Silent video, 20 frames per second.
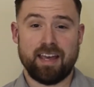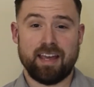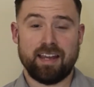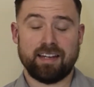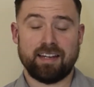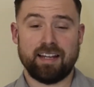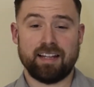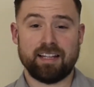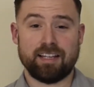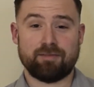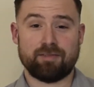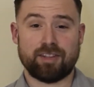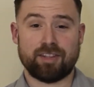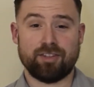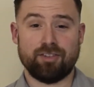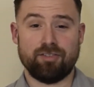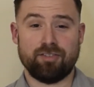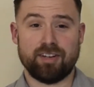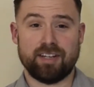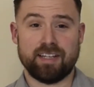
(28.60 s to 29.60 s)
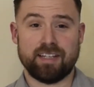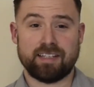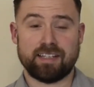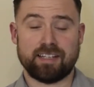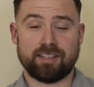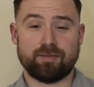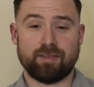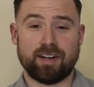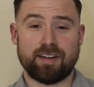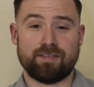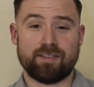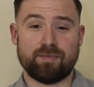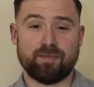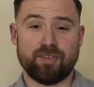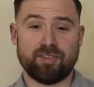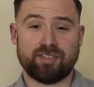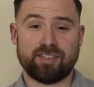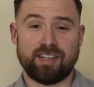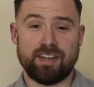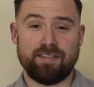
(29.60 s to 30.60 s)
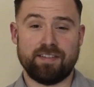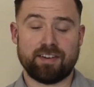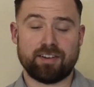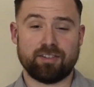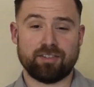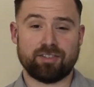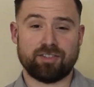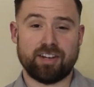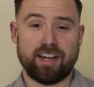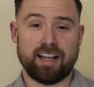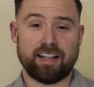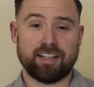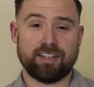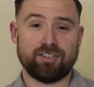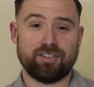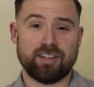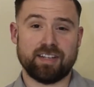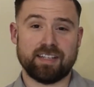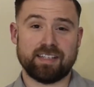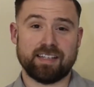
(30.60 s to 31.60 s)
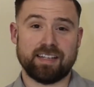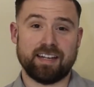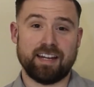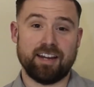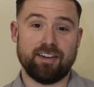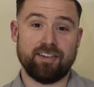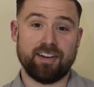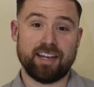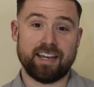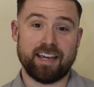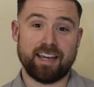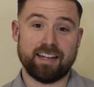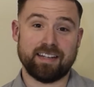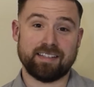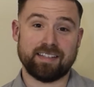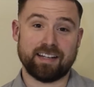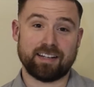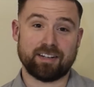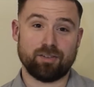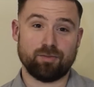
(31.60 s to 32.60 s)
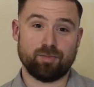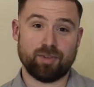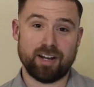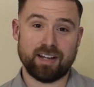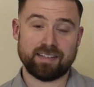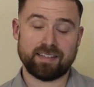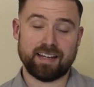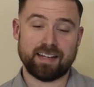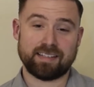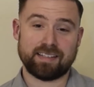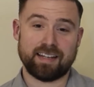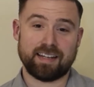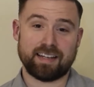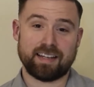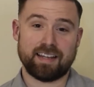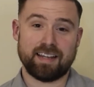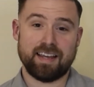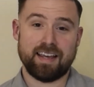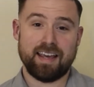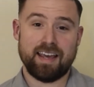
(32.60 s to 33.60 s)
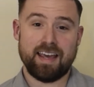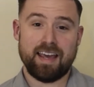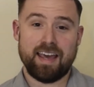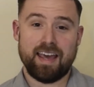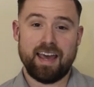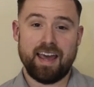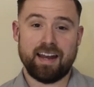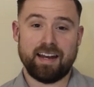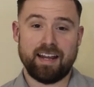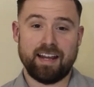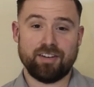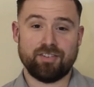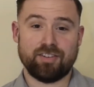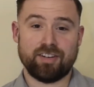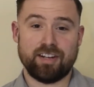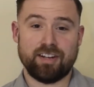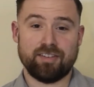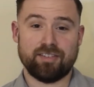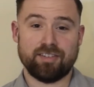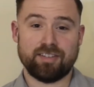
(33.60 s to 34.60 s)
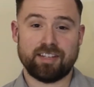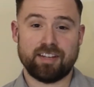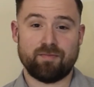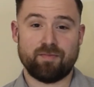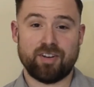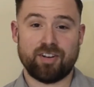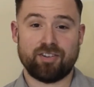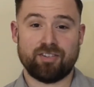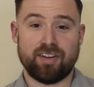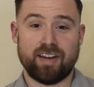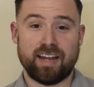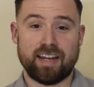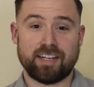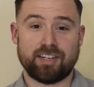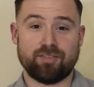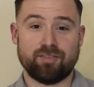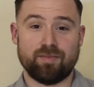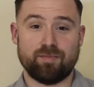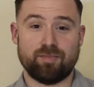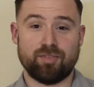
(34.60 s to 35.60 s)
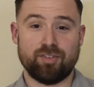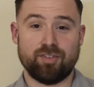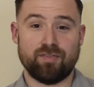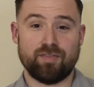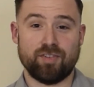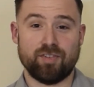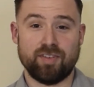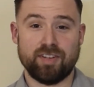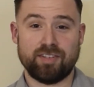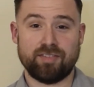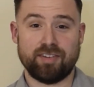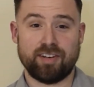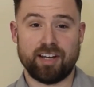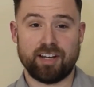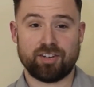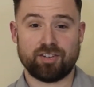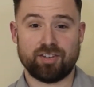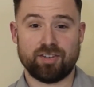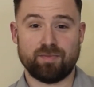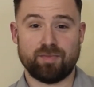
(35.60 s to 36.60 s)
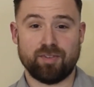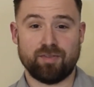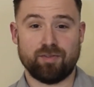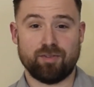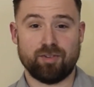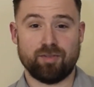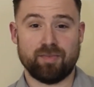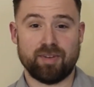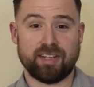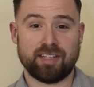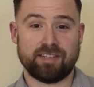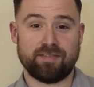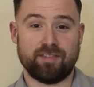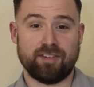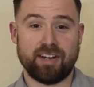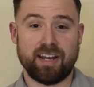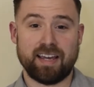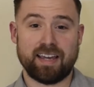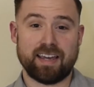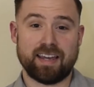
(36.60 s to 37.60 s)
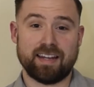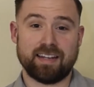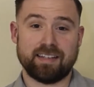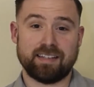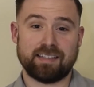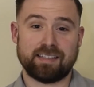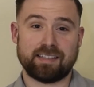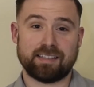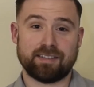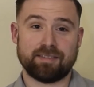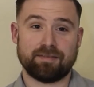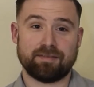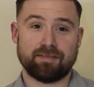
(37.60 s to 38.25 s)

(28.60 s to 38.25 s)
Dealing with noise is one of the most difficult challenges in hearing aid signal processing, and engineers have been trying to improve noise reduction performance for decades.